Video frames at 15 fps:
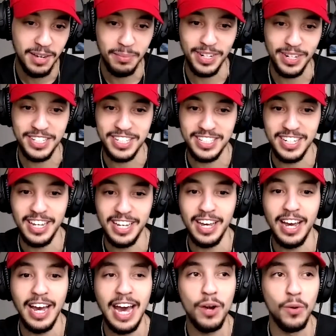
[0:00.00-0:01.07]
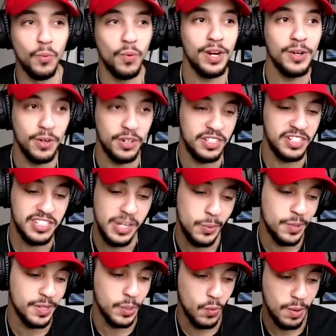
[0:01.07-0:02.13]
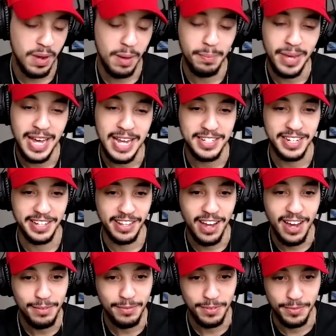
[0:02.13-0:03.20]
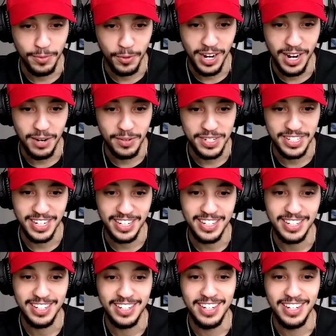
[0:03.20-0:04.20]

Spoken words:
But it's just like I don't want to go to Disney World and wear my mask in line for 4 hours. Like